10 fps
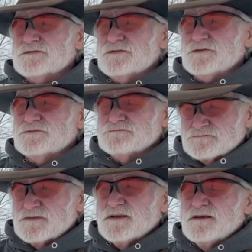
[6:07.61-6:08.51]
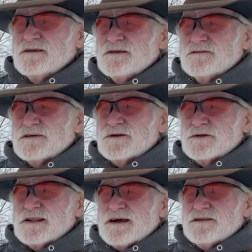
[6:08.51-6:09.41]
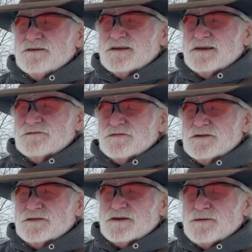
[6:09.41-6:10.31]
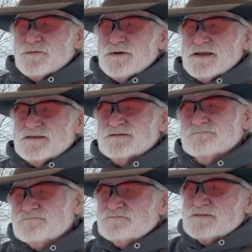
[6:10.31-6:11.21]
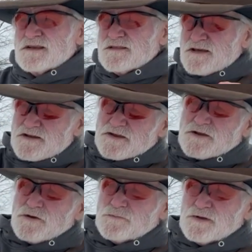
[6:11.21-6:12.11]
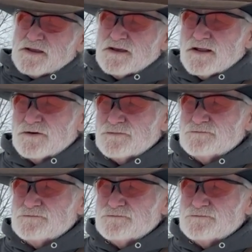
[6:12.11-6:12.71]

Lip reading: So if I don't get out here again for another couple weeks, there you go, Big Yellow.